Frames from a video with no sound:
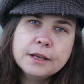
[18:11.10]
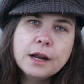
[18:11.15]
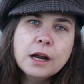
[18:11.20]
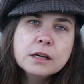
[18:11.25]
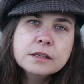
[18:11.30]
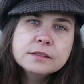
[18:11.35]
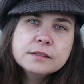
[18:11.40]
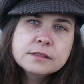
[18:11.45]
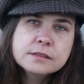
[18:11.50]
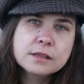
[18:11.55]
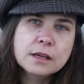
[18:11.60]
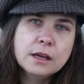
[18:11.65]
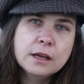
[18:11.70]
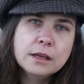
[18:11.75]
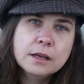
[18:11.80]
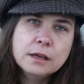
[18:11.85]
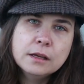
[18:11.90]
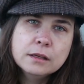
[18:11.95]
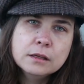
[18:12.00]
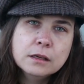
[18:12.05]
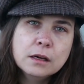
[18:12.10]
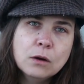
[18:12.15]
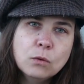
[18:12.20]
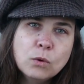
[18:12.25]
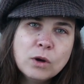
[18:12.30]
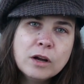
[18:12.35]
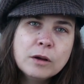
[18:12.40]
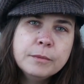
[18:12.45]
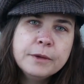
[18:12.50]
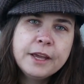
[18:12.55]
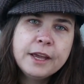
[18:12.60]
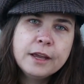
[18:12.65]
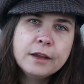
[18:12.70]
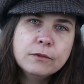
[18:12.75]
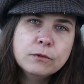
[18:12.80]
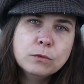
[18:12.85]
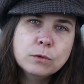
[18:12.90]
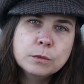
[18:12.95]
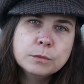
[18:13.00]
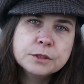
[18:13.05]
In our society, a
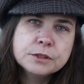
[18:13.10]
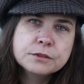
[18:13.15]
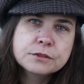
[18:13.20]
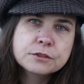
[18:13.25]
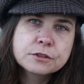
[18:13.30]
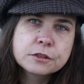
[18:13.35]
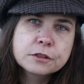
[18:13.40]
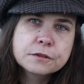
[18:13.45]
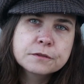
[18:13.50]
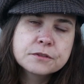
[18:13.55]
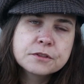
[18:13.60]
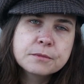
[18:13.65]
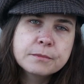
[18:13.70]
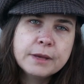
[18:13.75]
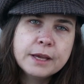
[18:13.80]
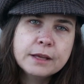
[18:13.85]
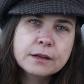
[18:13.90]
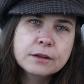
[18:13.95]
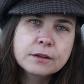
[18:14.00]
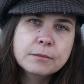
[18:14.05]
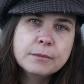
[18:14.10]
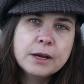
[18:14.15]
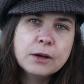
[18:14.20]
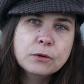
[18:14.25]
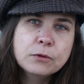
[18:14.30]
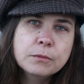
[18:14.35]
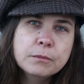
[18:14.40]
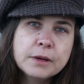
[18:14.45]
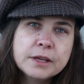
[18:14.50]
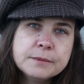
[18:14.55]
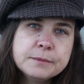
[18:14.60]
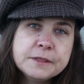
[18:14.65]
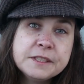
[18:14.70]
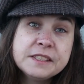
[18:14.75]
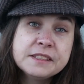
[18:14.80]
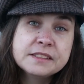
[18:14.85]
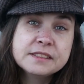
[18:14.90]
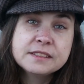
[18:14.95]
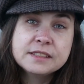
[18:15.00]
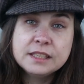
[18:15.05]
well-behaved woman serves the man on the mountain by
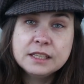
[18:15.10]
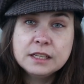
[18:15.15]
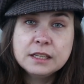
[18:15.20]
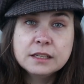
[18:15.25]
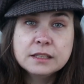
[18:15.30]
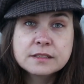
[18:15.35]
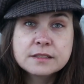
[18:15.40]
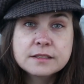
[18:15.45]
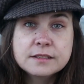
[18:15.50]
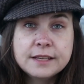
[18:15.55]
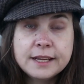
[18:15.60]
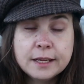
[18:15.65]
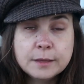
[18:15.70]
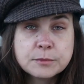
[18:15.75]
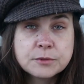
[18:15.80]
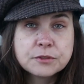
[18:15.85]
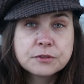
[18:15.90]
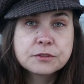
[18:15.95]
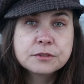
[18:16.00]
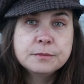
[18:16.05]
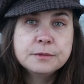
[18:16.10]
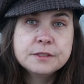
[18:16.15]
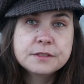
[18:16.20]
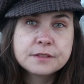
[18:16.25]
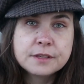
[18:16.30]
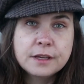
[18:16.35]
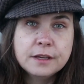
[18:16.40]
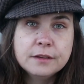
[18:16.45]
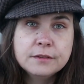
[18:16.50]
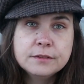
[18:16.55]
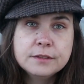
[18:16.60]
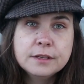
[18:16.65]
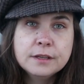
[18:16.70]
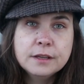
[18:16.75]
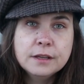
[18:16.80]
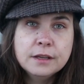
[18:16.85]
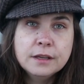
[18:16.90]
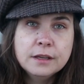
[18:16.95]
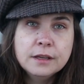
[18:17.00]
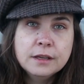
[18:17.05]
being seen as a damsel to be saved.
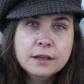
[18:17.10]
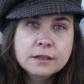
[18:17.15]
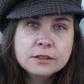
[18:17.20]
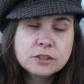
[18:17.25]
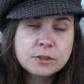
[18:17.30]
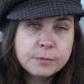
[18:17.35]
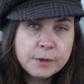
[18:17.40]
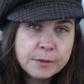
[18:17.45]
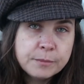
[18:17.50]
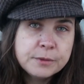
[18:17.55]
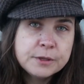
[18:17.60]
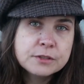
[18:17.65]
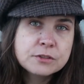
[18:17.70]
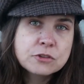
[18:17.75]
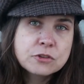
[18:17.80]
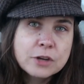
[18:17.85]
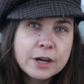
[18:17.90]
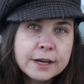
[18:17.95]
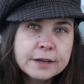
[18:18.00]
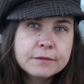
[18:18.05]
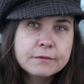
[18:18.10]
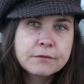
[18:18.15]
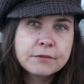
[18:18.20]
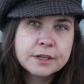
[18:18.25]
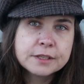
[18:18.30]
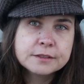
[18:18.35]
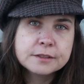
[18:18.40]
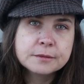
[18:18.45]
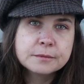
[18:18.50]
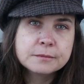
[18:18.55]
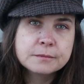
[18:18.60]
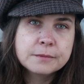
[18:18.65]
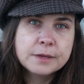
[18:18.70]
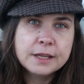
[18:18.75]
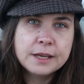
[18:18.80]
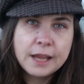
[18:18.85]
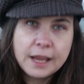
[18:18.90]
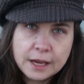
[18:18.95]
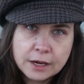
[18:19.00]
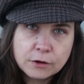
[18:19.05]
She might be a strident victim,
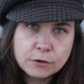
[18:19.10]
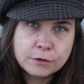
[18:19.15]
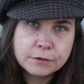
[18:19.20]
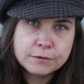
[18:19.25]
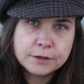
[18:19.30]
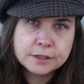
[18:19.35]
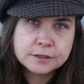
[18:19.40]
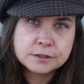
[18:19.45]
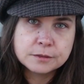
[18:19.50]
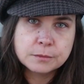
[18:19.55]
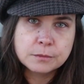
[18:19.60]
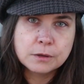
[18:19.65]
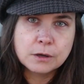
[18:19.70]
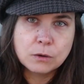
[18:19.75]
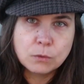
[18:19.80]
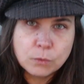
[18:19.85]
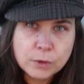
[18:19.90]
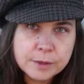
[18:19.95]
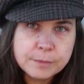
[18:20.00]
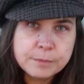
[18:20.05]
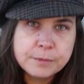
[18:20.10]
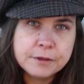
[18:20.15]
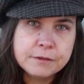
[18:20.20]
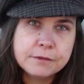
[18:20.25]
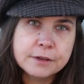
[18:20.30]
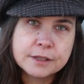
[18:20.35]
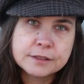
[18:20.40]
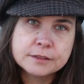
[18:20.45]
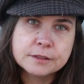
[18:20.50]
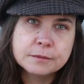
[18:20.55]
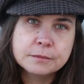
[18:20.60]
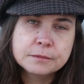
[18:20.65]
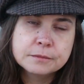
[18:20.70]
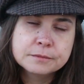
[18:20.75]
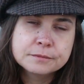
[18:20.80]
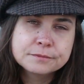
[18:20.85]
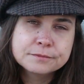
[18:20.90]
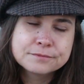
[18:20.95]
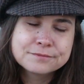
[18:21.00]
an angry victim, a weepy victim.